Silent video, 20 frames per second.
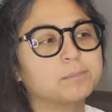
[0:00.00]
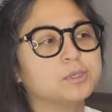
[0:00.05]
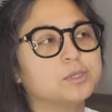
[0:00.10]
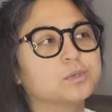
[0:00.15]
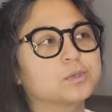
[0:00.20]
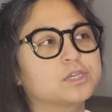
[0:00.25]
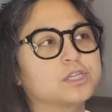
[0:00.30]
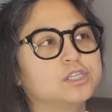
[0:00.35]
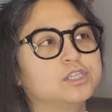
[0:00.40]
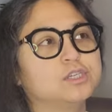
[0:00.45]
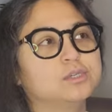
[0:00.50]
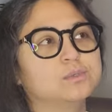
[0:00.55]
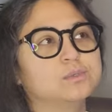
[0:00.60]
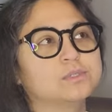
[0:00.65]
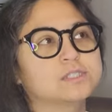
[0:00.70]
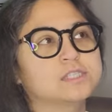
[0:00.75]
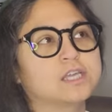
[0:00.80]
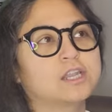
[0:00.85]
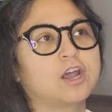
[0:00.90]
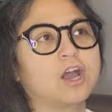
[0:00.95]
You could
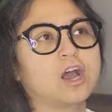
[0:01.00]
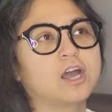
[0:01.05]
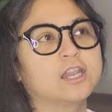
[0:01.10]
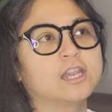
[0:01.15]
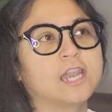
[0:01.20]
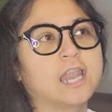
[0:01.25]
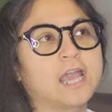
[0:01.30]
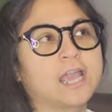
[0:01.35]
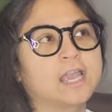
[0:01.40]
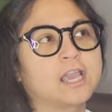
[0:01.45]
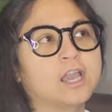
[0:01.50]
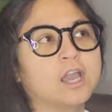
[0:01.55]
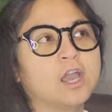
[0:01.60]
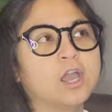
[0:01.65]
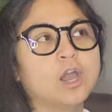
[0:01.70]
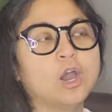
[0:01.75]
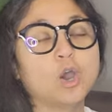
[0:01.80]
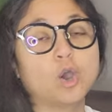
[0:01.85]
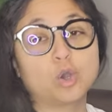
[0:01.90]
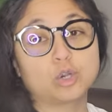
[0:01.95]
use it on like
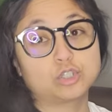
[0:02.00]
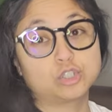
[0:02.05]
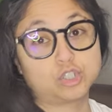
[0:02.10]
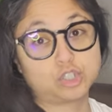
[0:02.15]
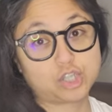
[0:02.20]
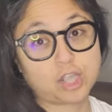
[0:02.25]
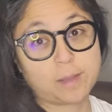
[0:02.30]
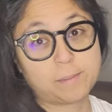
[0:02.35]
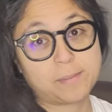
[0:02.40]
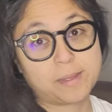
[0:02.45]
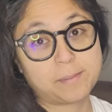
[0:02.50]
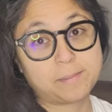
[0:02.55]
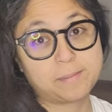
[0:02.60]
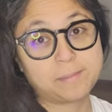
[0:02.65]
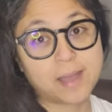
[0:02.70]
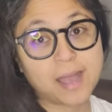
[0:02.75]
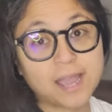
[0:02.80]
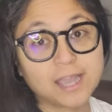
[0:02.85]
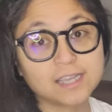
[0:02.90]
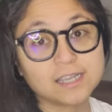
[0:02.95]
or to shop at
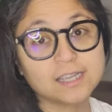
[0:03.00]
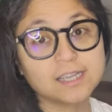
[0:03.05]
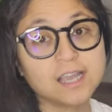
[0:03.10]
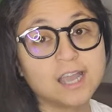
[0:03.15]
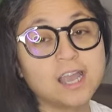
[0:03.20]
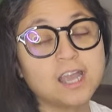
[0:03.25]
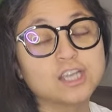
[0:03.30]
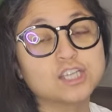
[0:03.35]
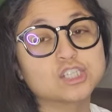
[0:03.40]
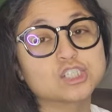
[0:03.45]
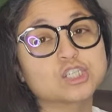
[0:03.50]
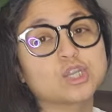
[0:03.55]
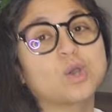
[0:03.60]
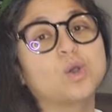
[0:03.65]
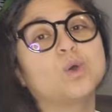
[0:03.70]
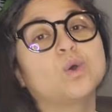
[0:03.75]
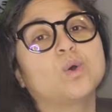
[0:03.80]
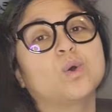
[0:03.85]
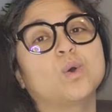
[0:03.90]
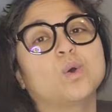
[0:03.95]
my
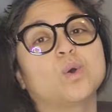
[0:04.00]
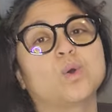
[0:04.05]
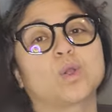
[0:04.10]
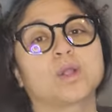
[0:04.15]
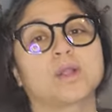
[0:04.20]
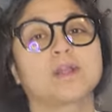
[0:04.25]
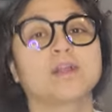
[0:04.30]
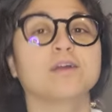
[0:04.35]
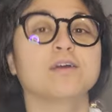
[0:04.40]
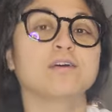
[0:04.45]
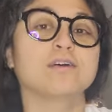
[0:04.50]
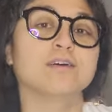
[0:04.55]
show or